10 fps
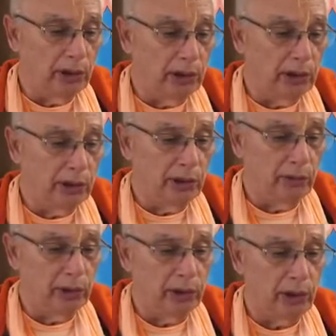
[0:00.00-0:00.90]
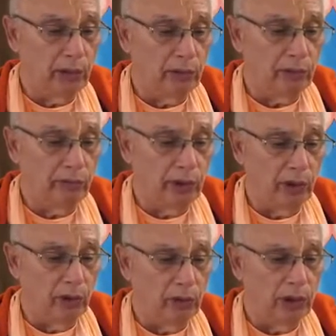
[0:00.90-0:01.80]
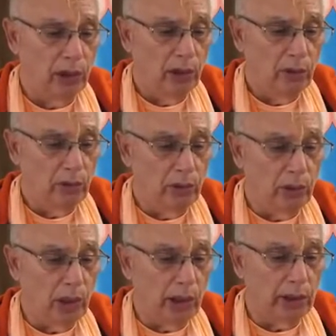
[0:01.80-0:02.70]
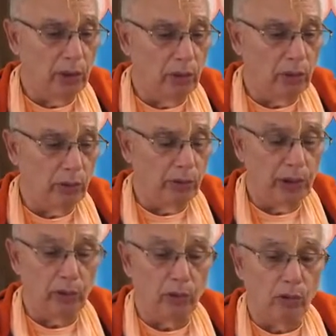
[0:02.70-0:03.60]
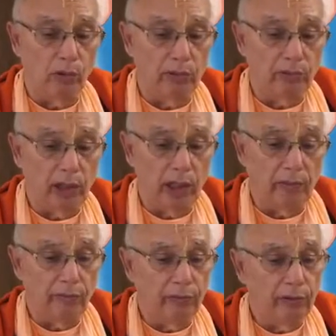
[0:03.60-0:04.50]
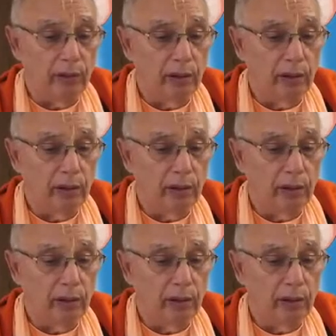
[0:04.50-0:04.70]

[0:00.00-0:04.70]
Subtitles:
and he is the only shelter for those who do not know the real goal of life.